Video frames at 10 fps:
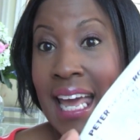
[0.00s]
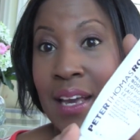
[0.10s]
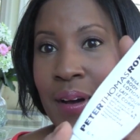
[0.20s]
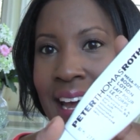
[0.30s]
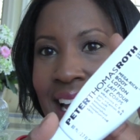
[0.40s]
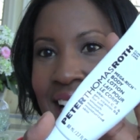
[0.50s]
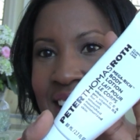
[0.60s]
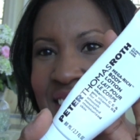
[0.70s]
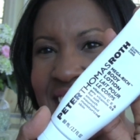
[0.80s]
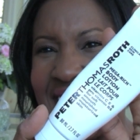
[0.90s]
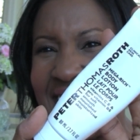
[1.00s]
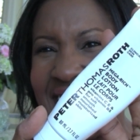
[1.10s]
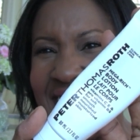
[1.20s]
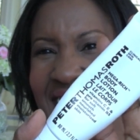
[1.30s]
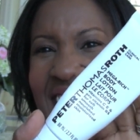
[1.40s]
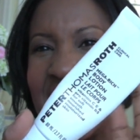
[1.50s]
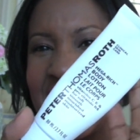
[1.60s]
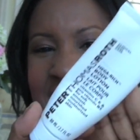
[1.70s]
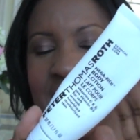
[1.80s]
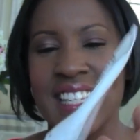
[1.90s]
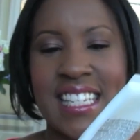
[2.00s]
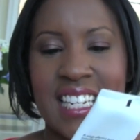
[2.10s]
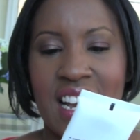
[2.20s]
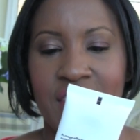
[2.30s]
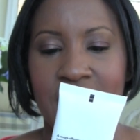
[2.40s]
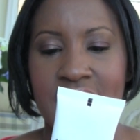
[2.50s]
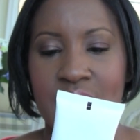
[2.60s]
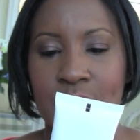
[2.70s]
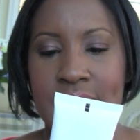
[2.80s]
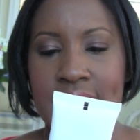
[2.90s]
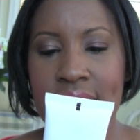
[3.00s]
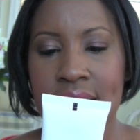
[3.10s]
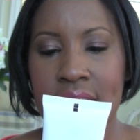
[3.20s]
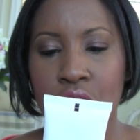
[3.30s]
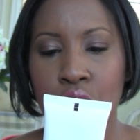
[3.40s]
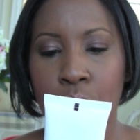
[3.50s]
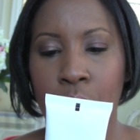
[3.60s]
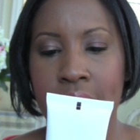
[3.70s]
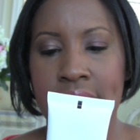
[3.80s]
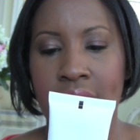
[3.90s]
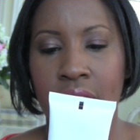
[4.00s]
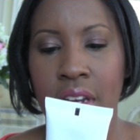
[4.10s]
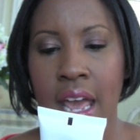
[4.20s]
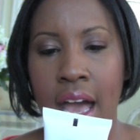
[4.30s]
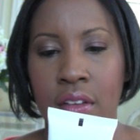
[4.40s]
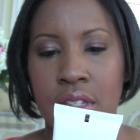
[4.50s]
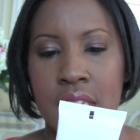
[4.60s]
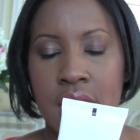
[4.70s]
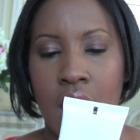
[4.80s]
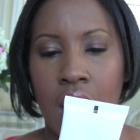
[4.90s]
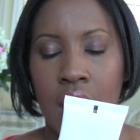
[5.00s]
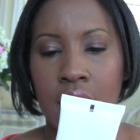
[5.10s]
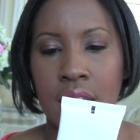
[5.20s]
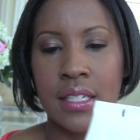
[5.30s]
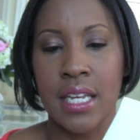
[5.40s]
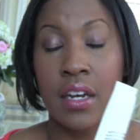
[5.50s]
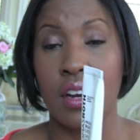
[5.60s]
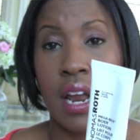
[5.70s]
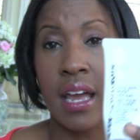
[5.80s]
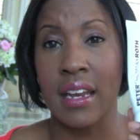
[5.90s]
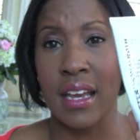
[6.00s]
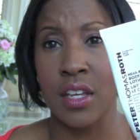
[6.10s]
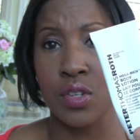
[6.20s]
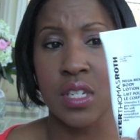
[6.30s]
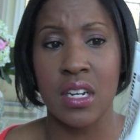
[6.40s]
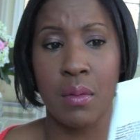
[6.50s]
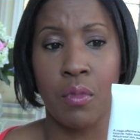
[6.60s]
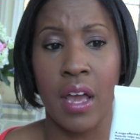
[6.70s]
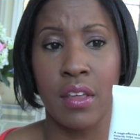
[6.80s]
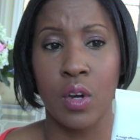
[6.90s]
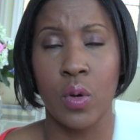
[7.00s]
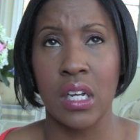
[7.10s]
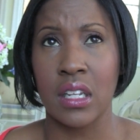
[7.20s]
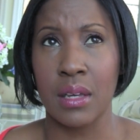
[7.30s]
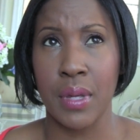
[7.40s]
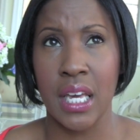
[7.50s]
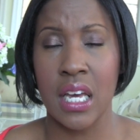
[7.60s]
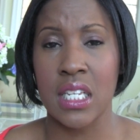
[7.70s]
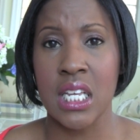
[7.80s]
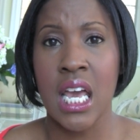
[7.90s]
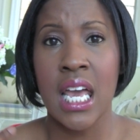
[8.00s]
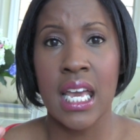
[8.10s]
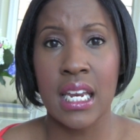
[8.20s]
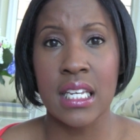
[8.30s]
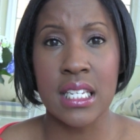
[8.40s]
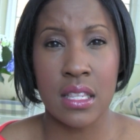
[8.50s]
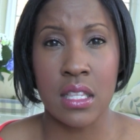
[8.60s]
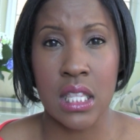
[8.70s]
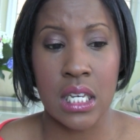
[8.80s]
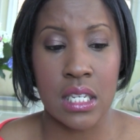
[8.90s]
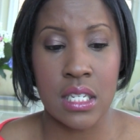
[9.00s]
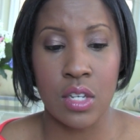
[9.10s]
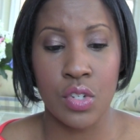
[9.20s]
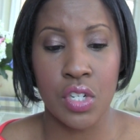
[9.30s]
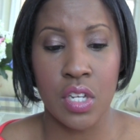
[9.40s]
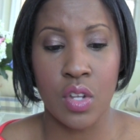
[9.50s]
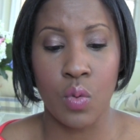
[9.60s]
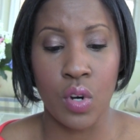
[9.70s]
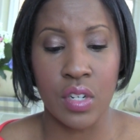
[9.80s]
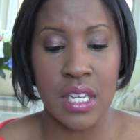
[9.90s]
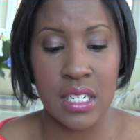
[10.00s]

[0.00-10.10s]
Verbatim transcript: Anyway, um, it's good stuff. This was, is a two point seven ounce uh, container, and I used it up rather quickly because it isn't the thickest lotion in the world.